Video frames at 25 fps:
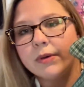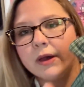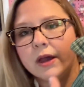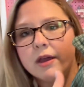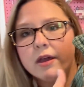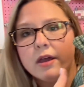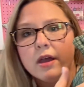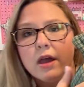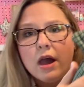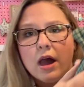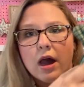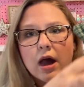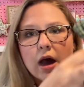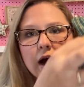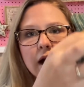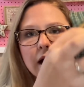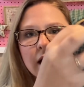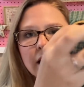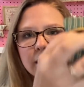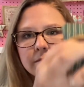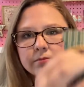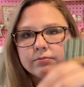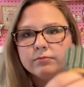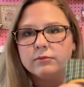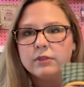but
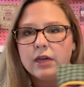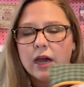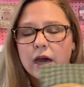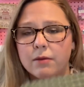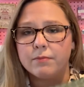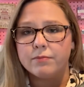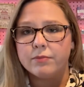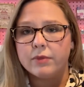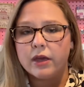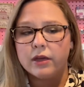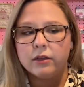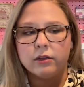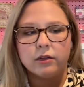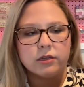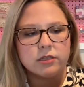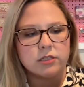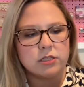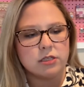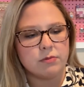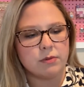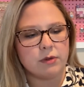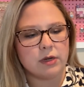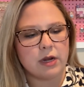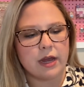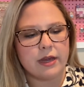yeah, it looks
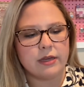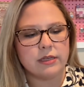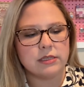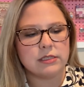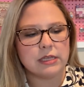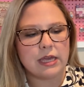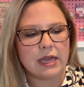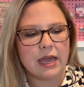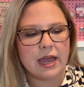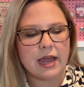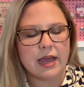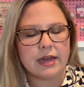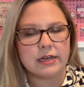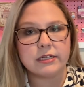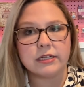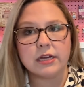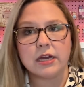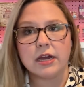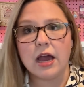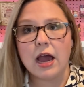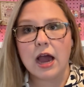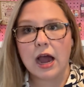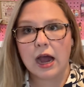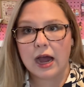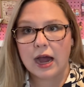super nice, and
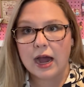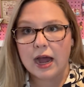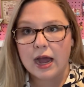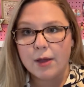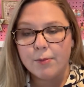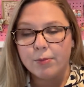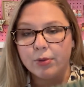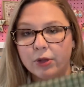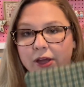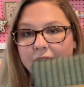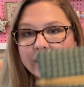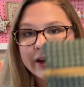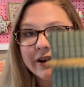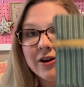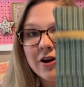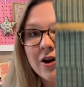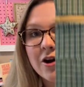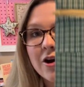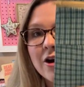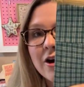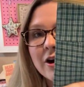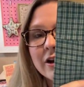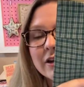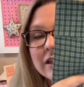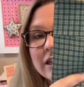I plan
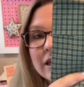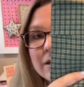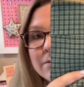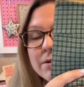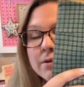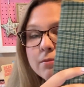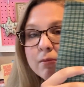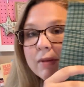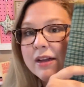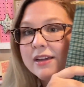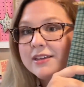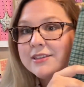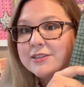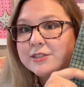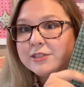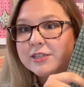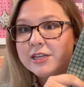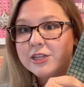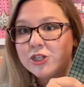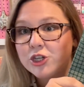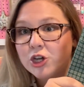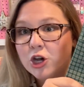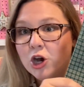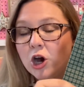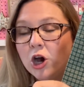on keeping my
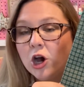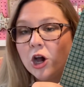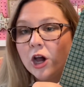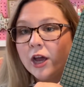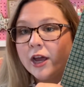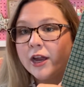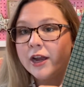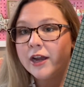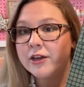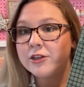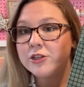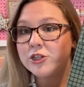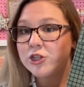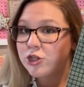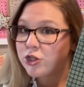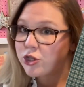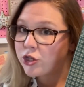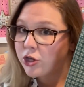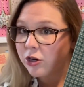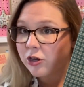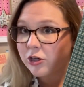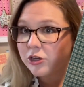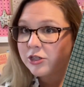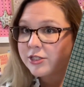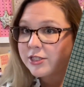StitchCon
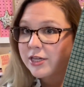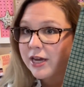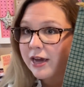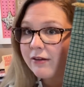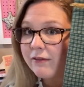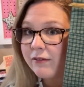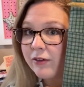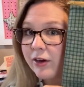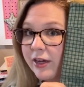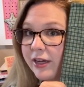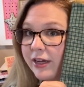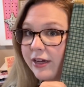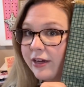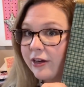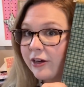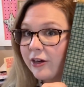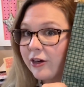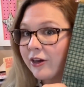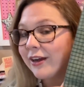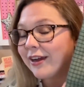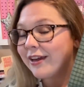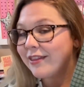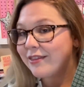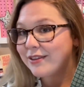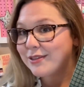start every
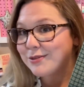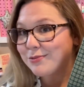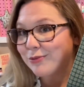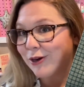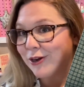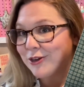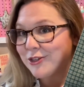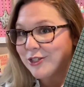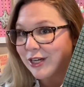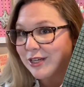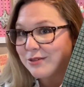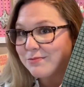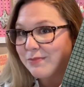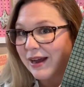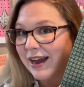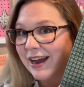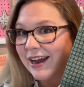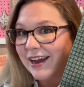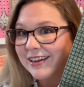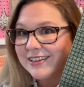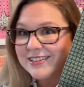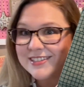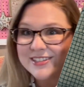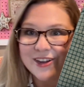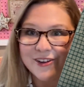year in this project
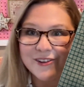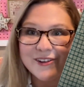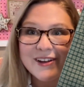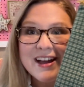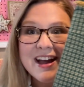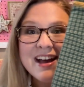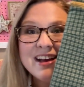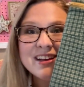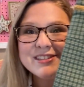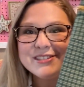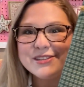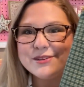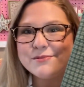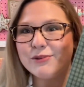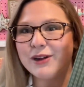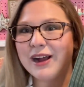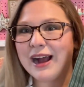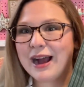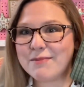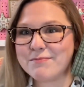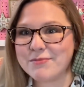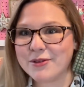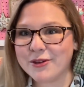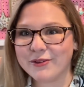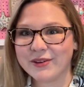bag. So super
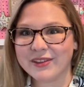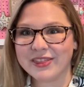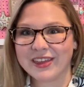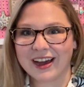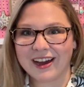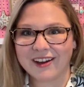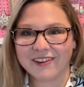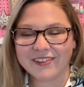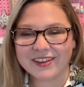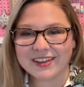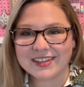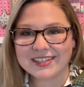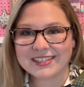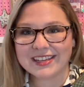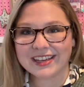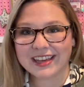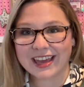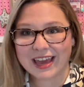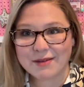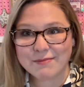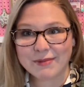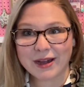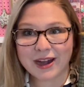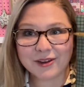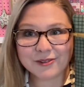happy with how this
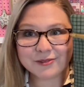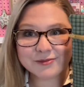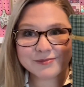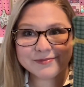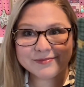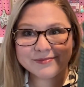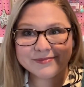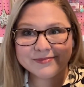came out.